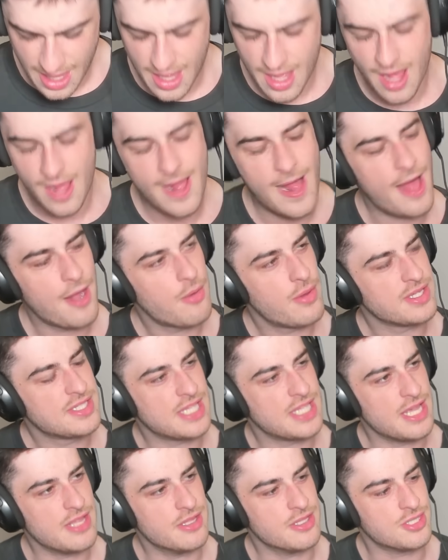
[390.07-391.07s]
how do I
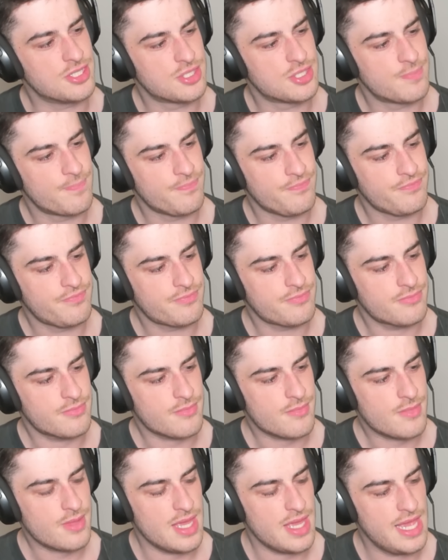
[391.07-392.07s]
say this?
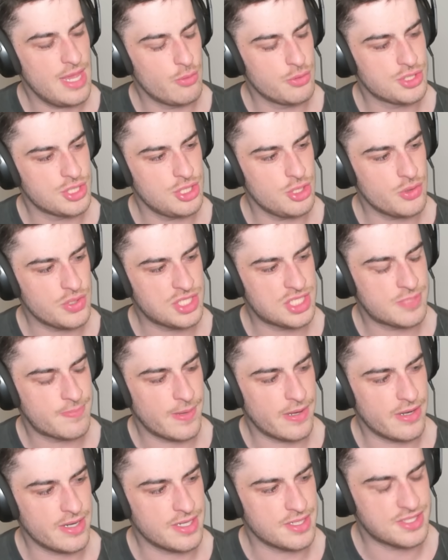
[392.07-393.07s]
It was a new
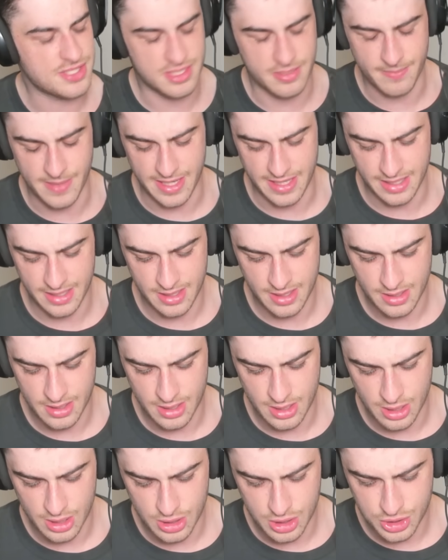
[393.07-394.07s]
experience to me,
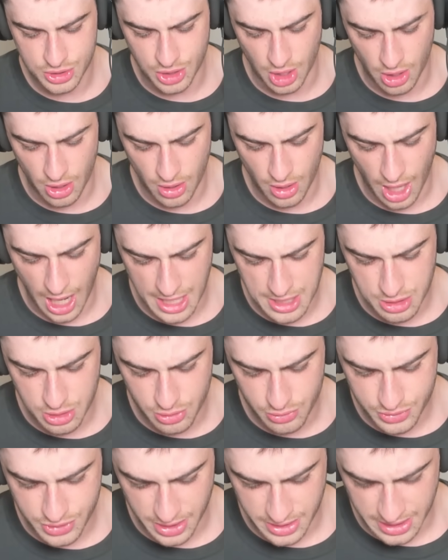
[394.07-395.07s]
so I
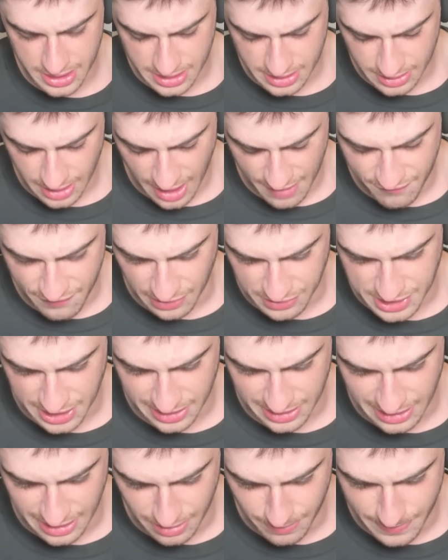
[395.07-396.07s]
knew something, I felt a
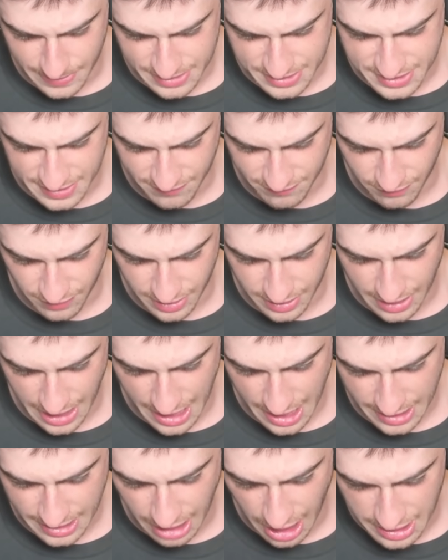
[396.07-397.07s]
little bit different, and
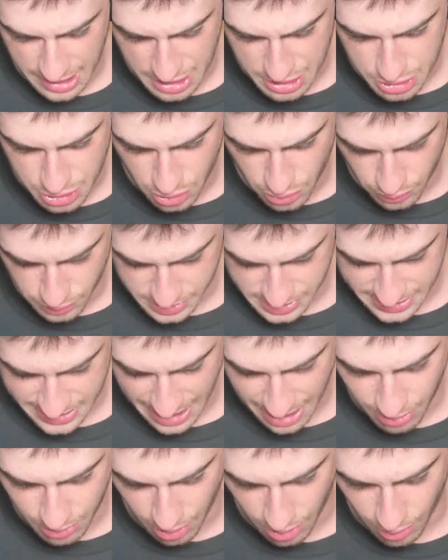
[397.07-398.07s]
I kind of knew it was the
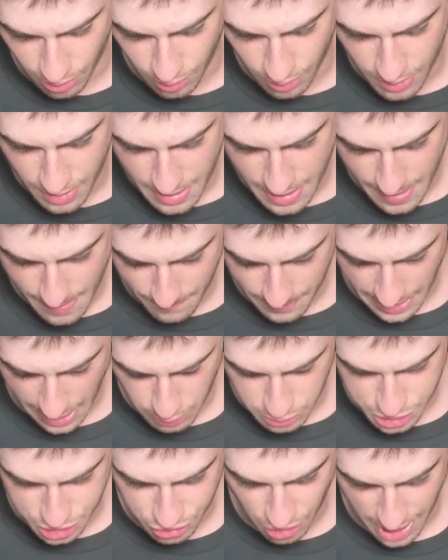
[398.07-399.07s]
alcohol, but I
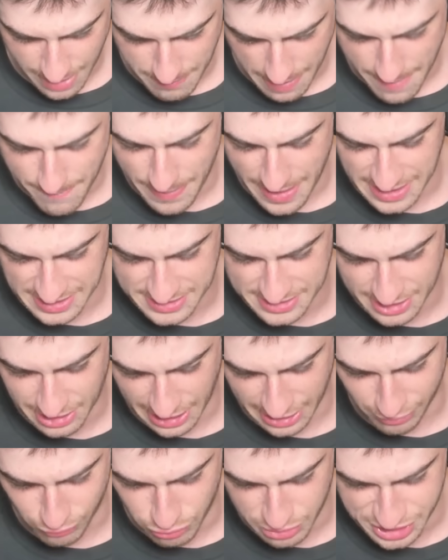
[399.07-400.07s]
was trying my best to,
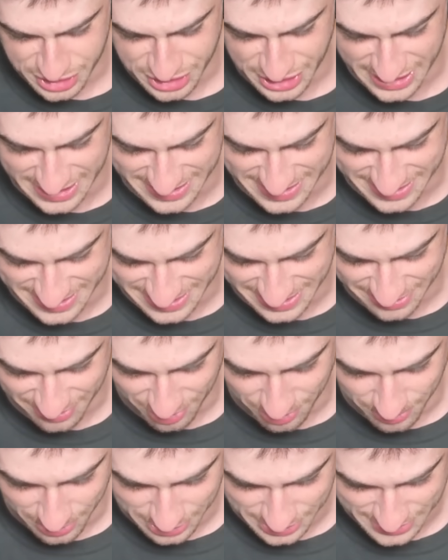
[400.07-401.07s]
like, resist it
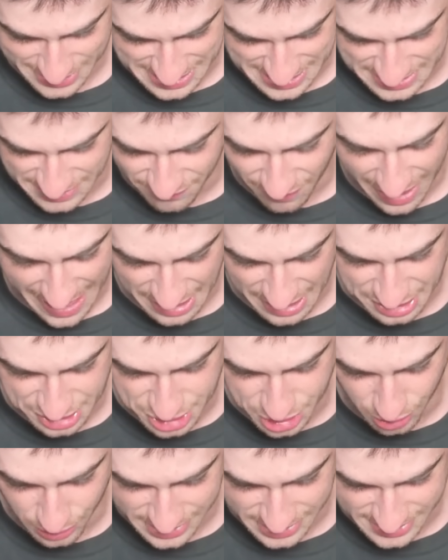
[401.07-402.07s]
almost, as if I had a
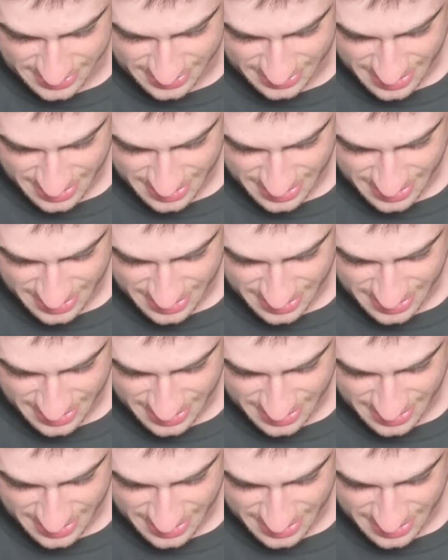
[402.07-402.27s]
choice.